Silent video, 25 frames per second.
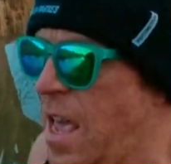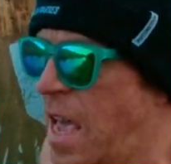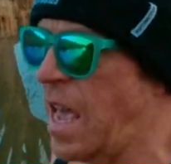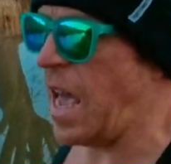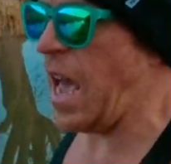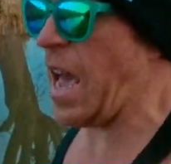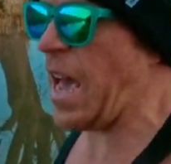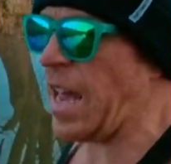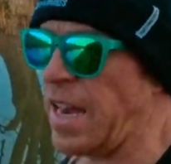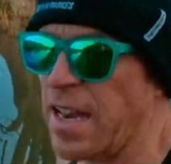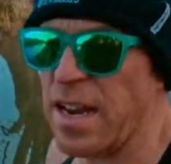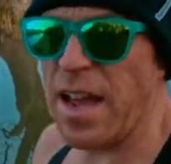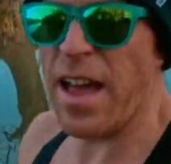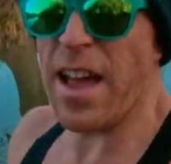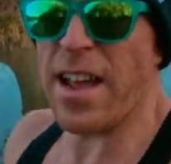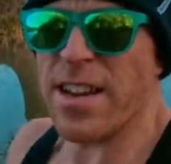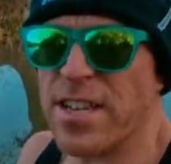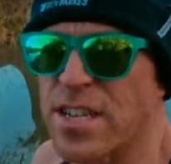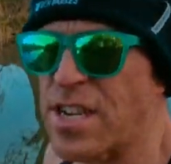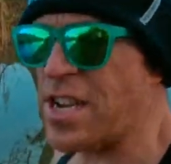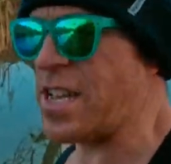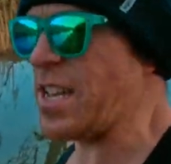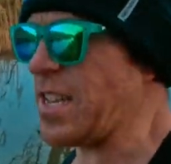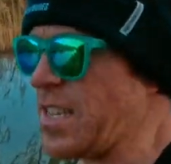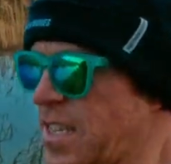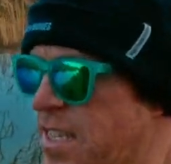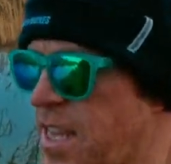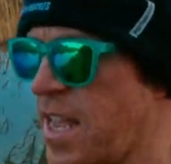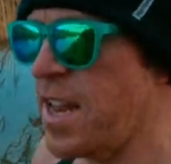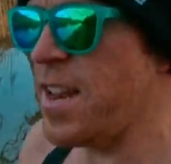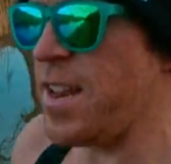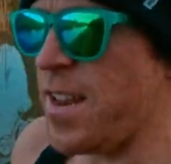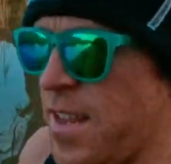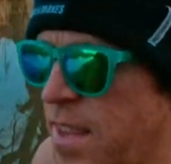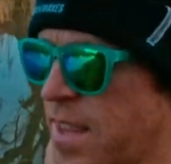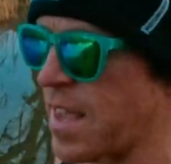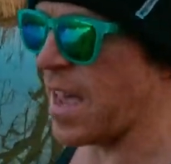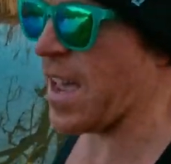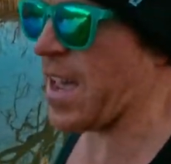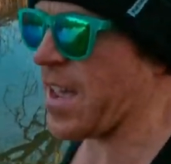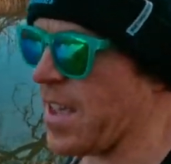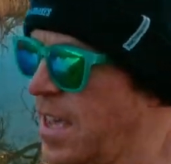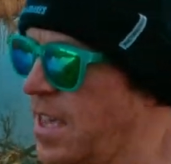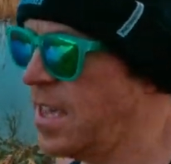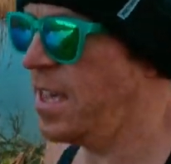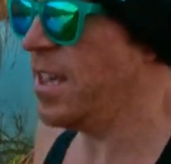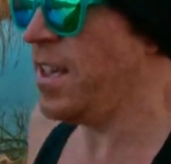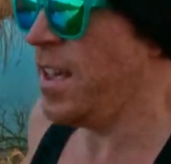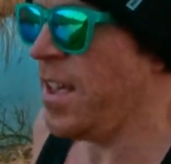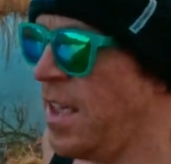and I actually extended that
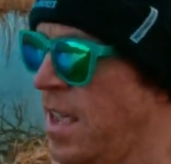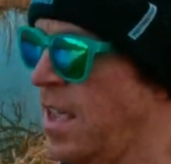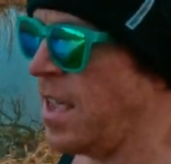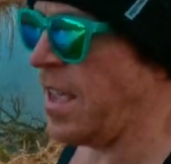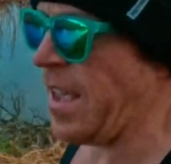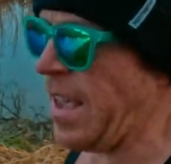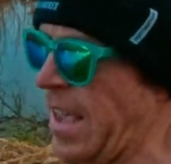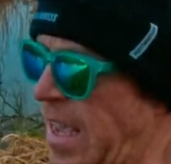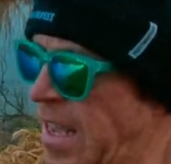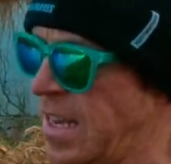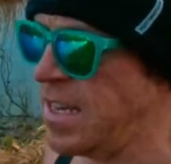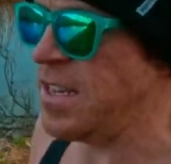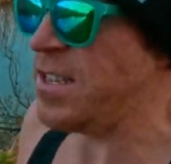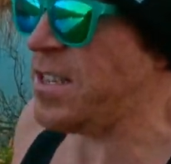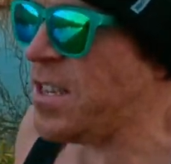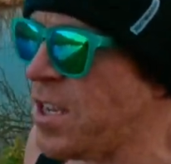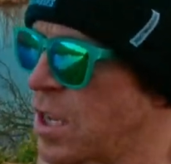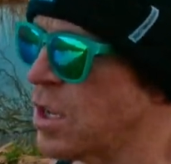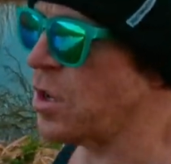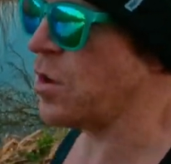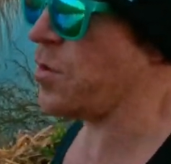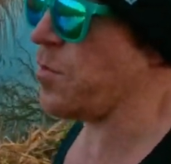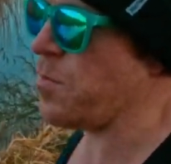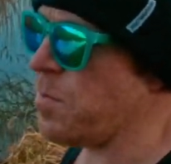into